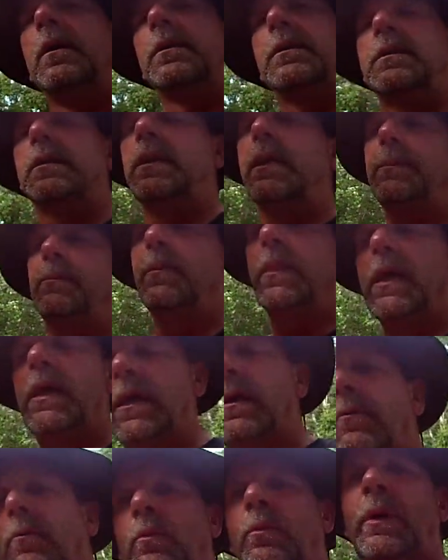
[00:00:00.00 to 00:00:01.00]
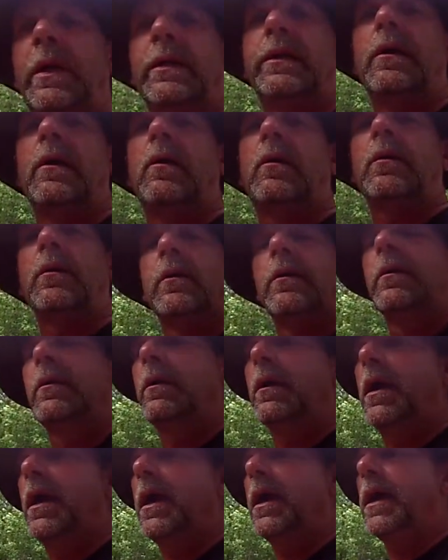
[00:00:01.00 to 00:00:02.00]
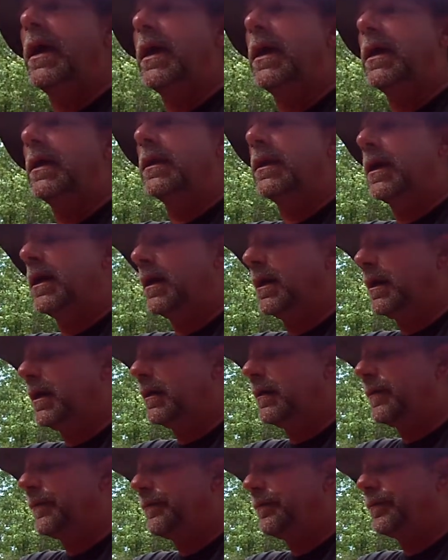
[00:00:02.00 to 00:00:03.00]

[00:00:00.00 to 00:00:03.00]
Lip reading: to meet up with my daughter, and I